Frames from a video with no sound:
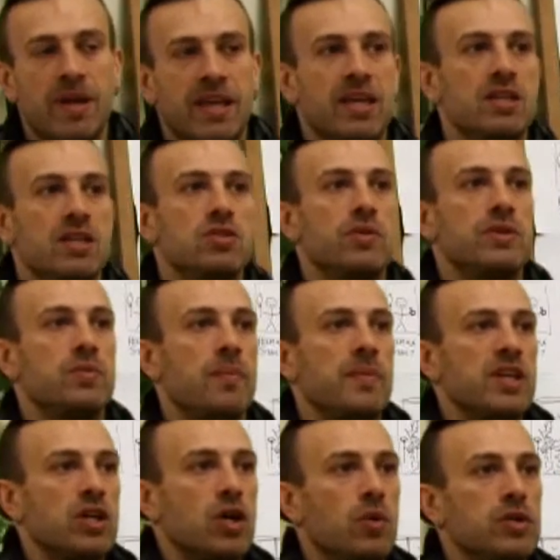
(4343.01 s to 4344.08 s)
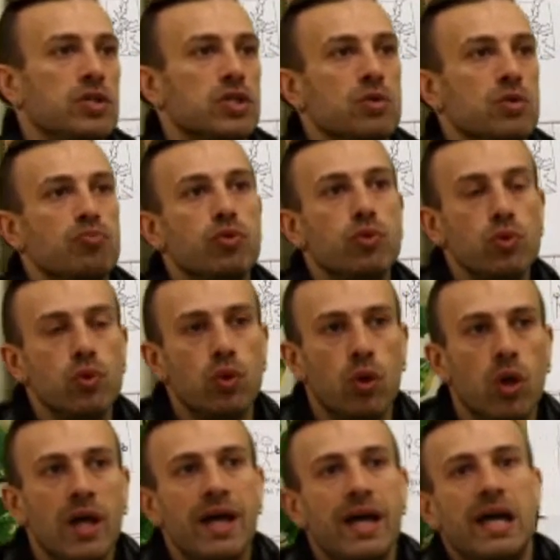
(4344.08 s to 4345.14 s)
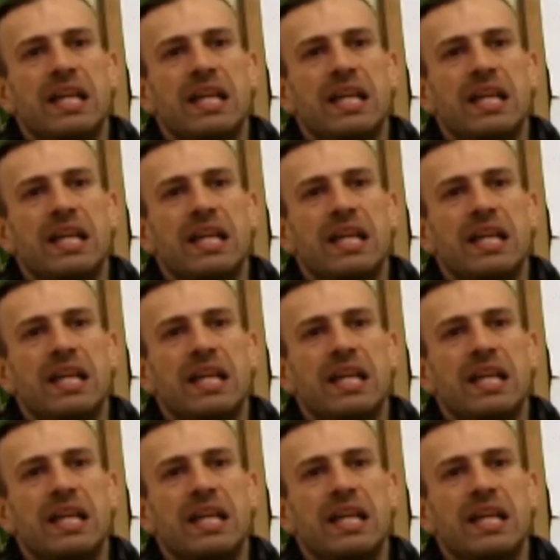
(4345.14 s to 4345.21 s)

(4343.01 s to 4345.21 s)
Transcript: My kids always want me to go into the pool,